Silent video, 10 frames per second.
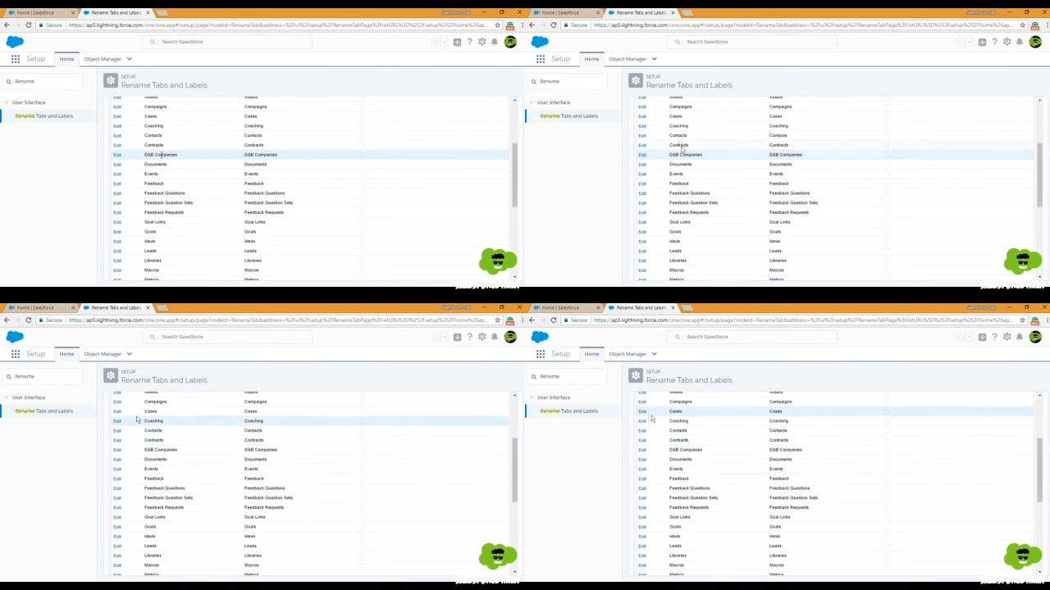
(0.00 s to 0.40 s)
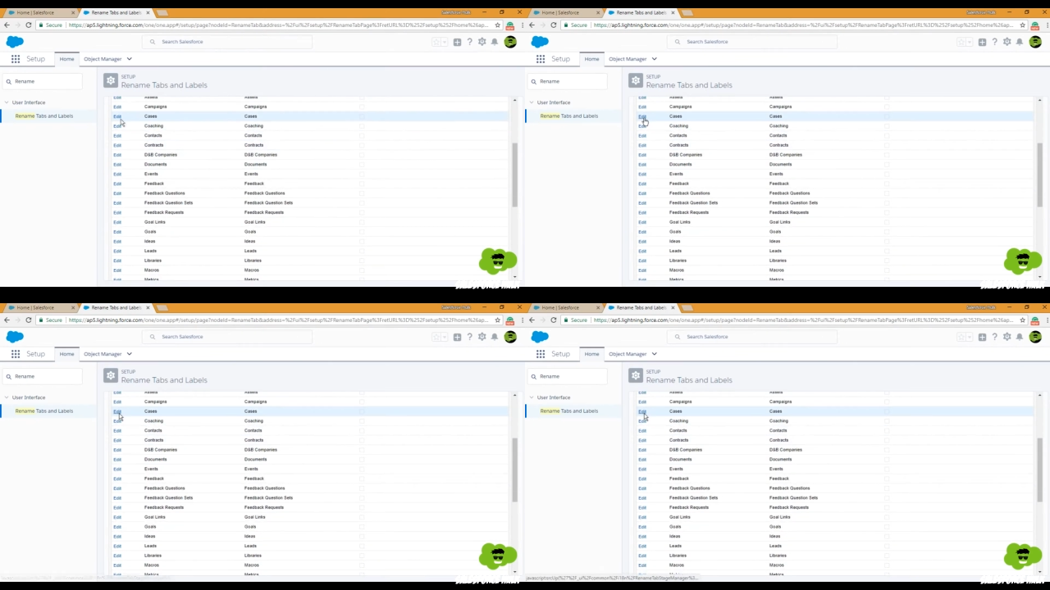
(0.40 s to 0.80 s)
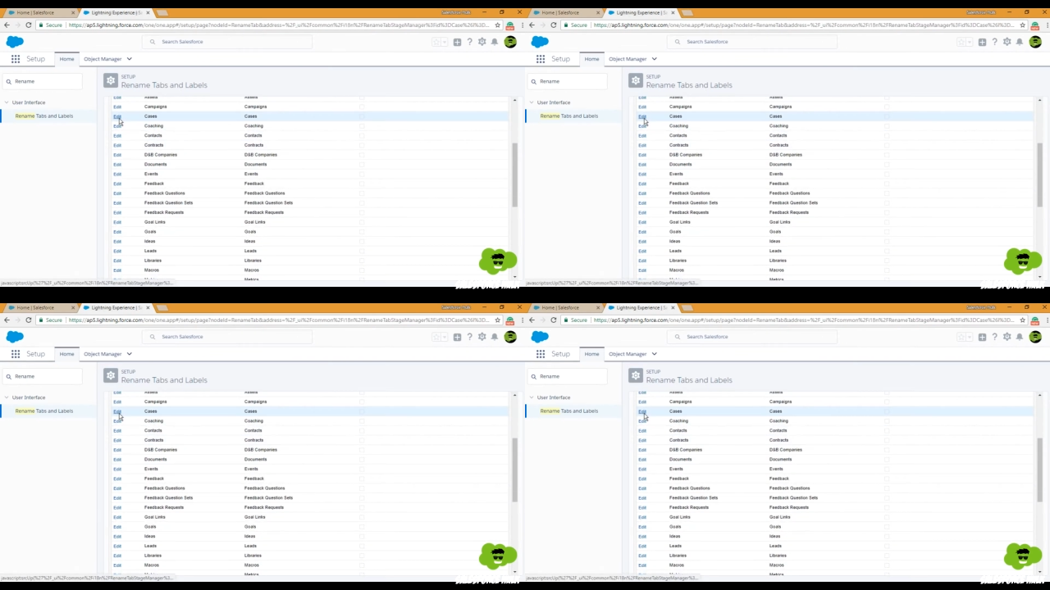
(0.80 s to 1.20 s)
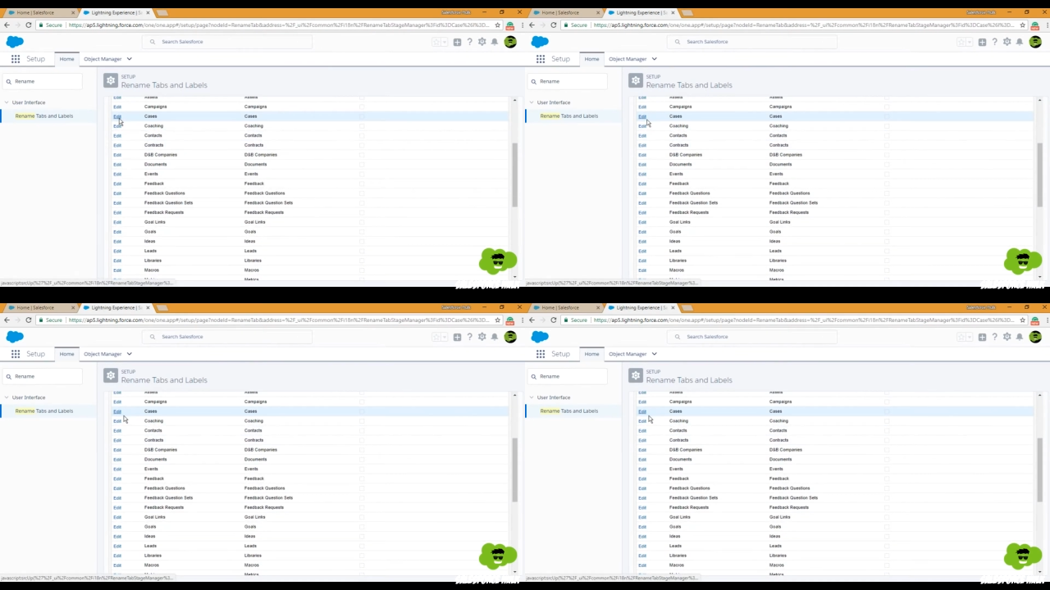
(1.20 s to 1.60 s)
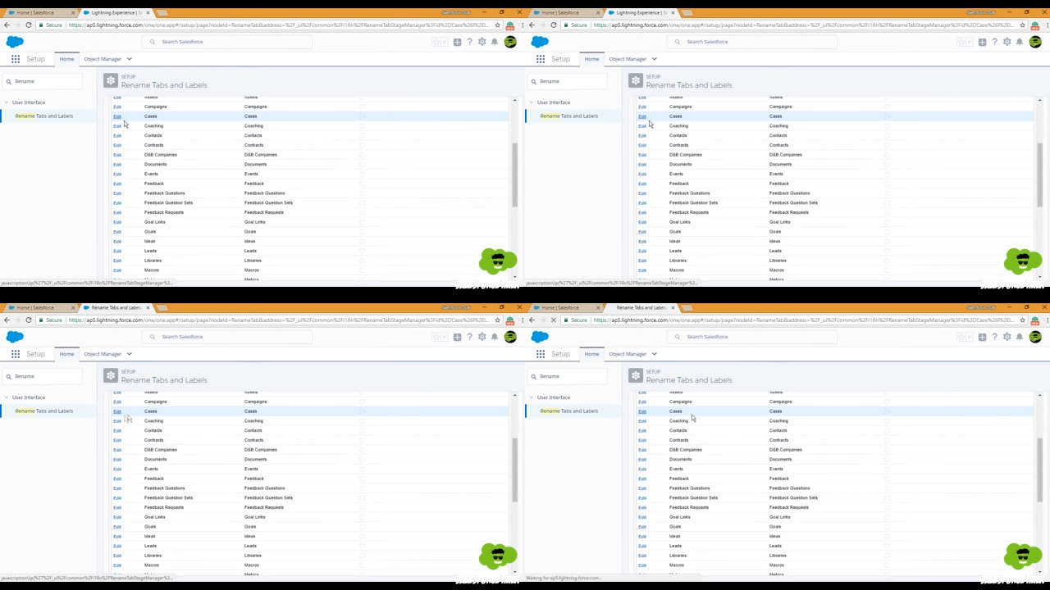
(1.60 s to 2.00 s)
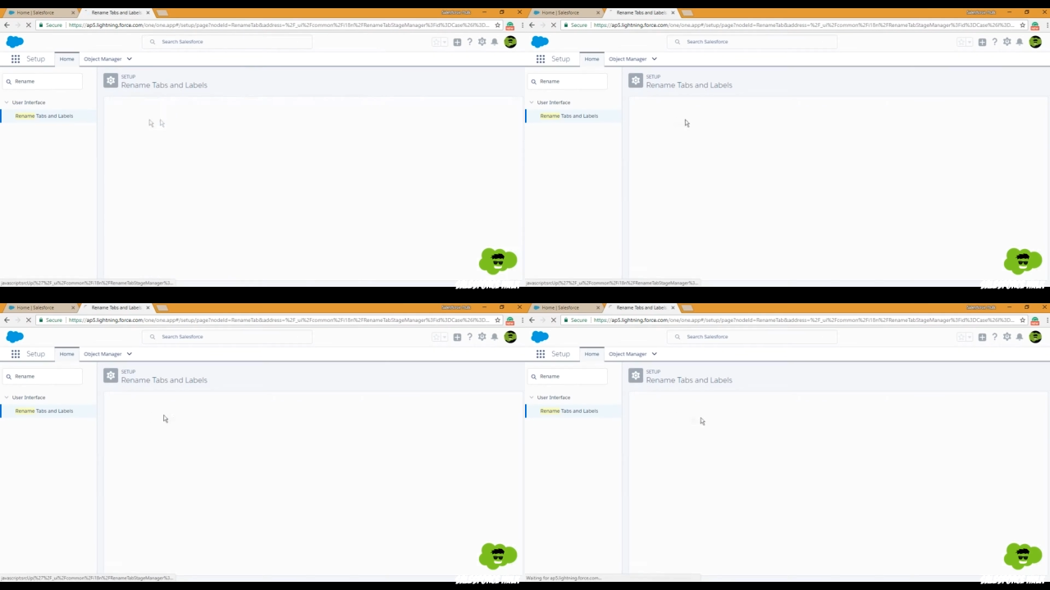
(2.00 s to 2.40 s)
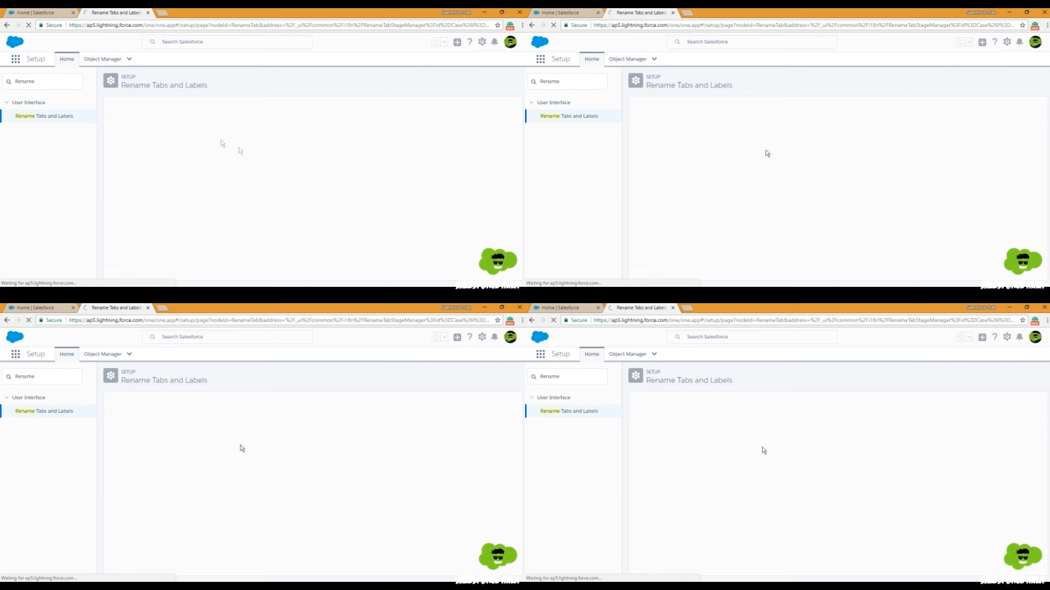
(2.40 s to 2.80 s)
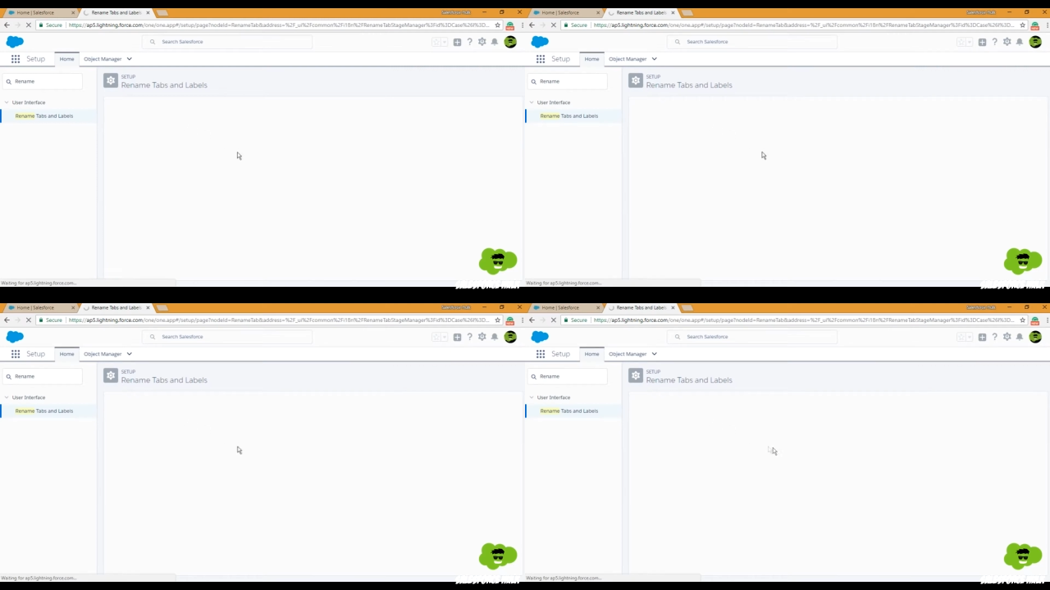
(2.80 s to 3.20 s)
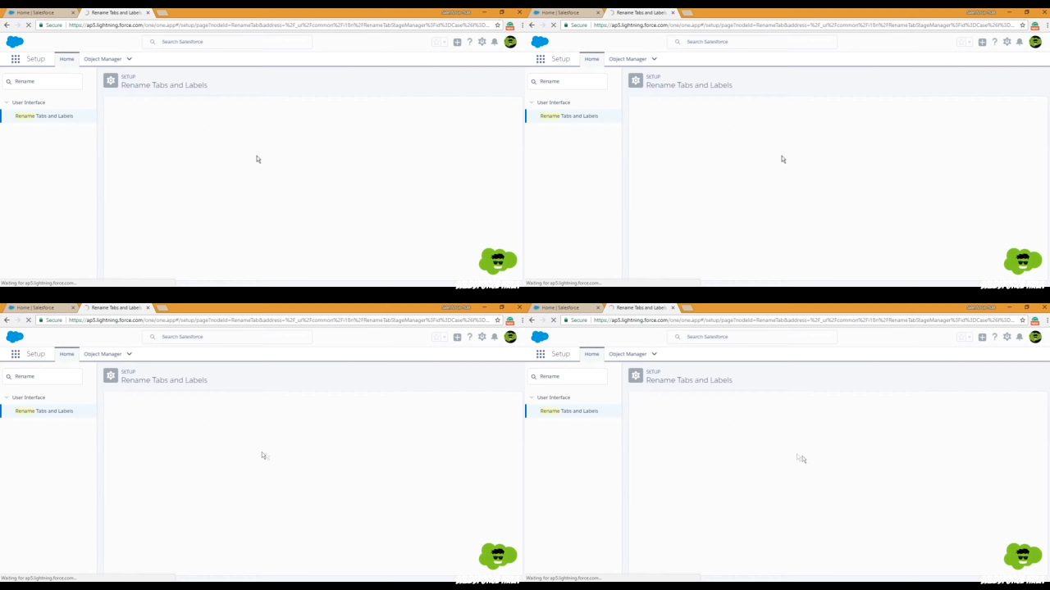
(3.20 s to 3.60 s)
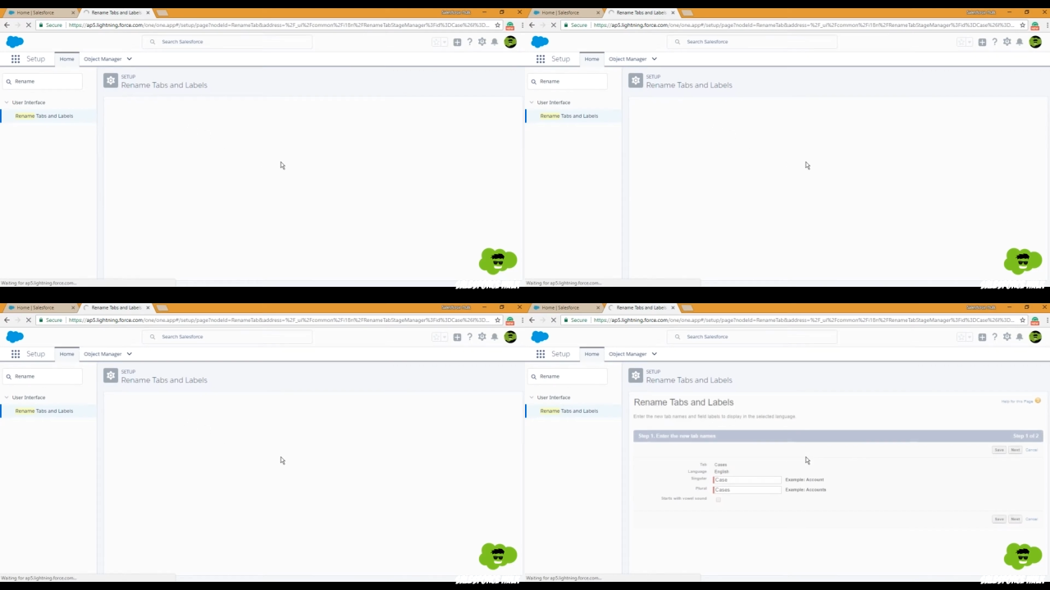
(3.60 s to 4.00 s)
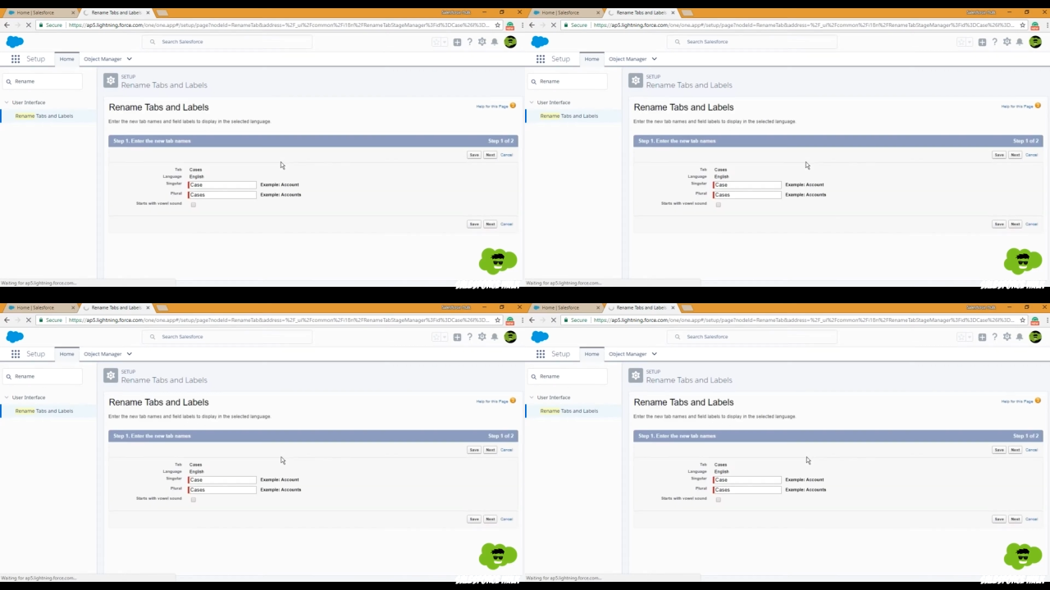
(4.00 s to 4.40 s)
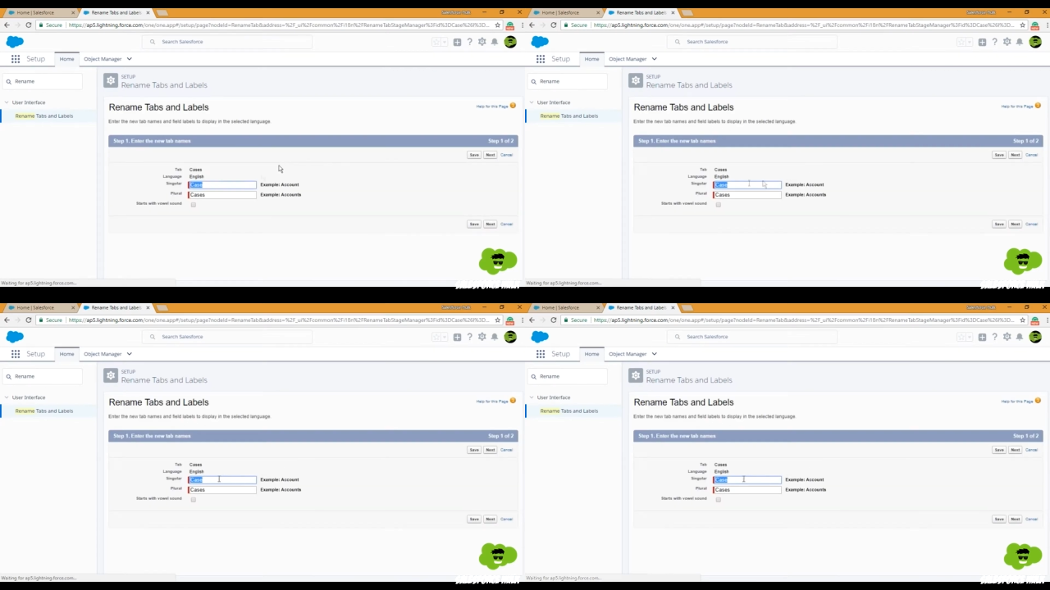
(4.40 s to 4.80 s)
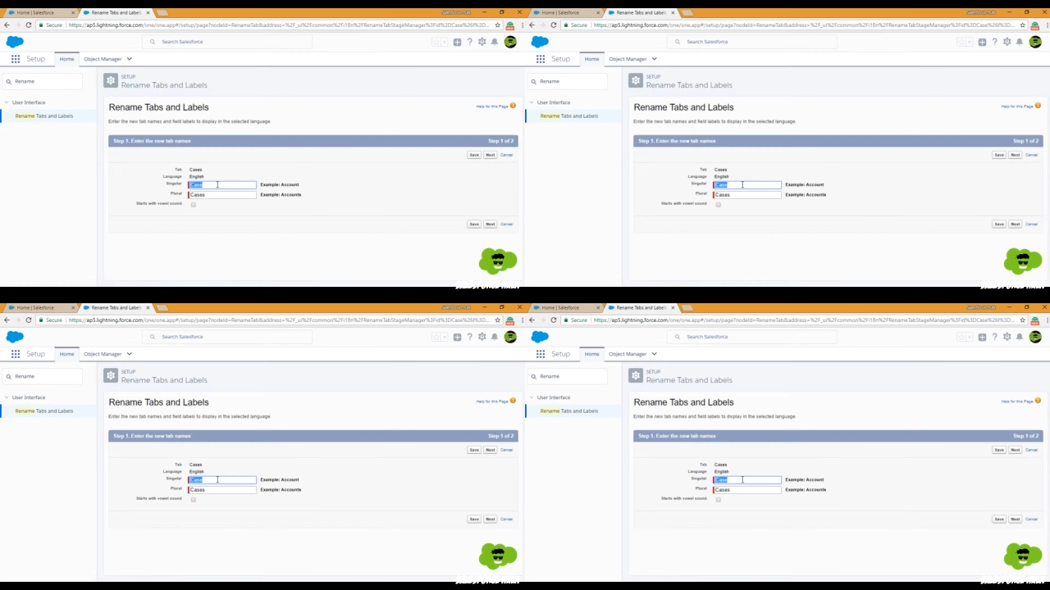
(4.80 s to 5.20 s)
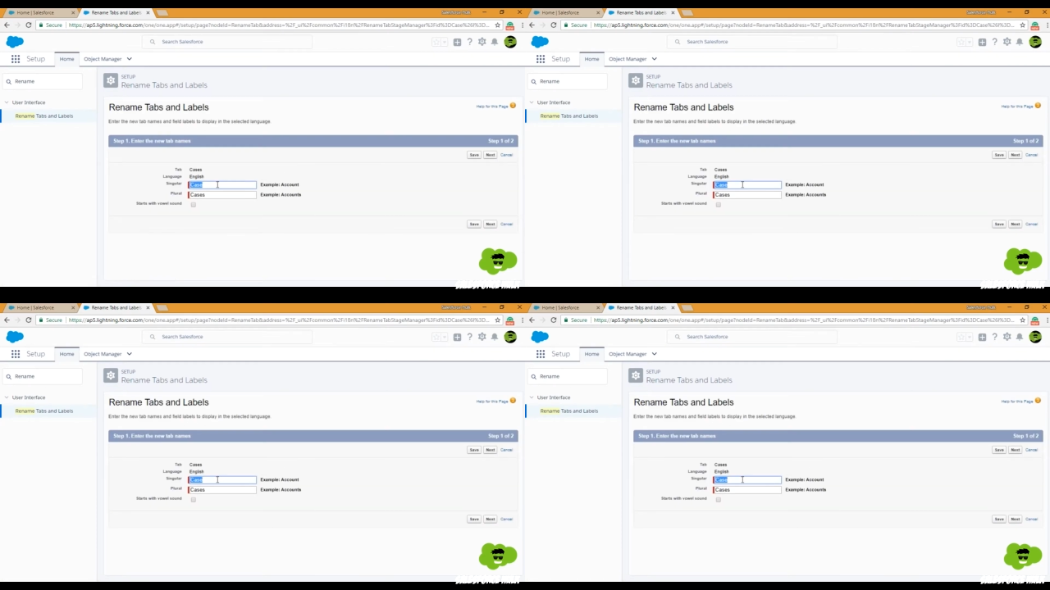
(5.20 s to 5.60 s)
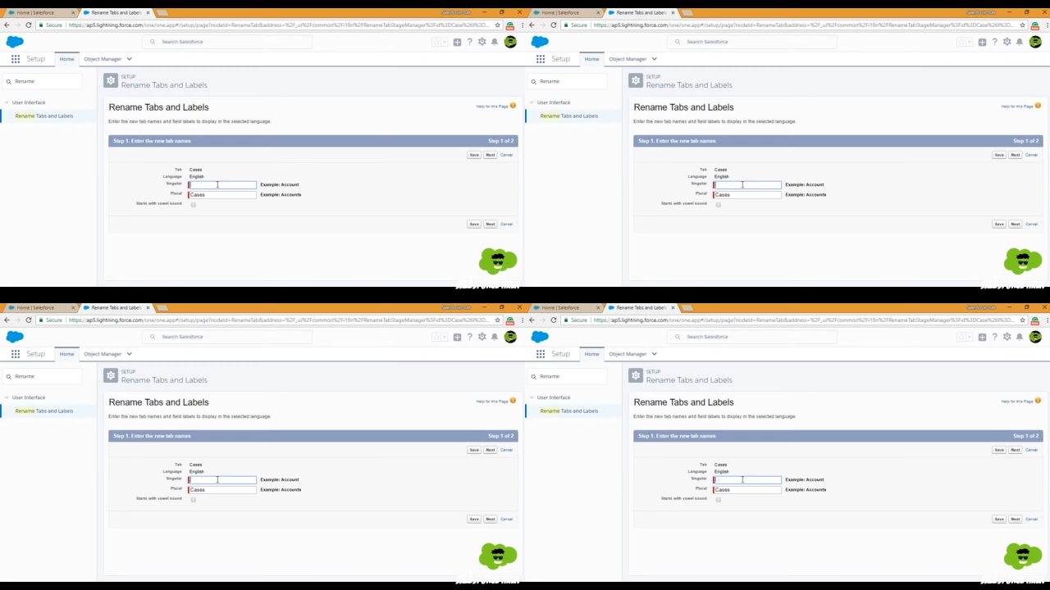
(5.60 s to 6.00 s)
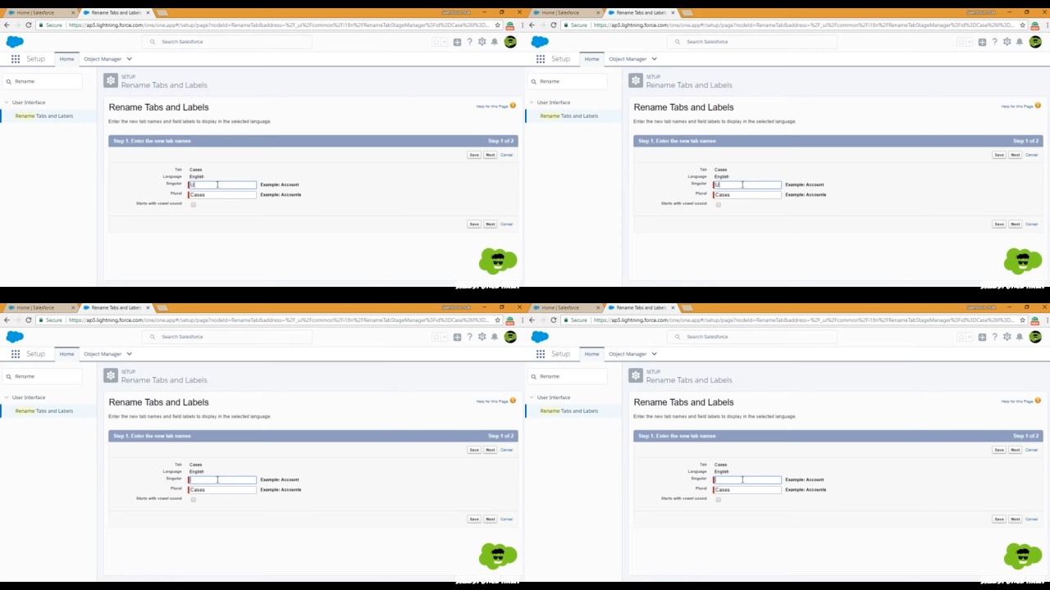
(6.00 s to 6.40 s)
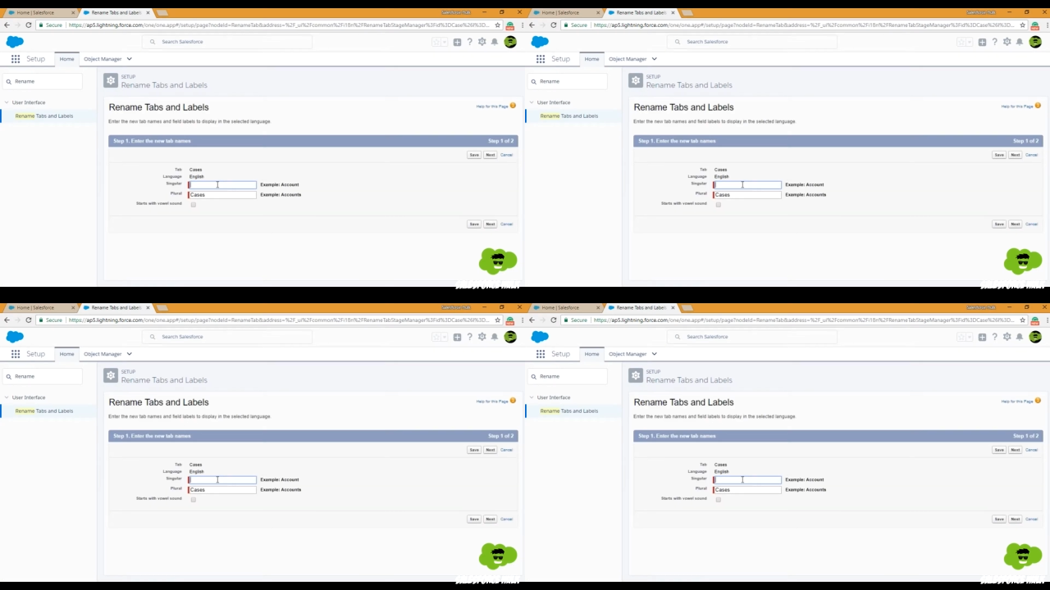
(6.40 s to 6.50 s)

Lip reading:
(no speaker visible)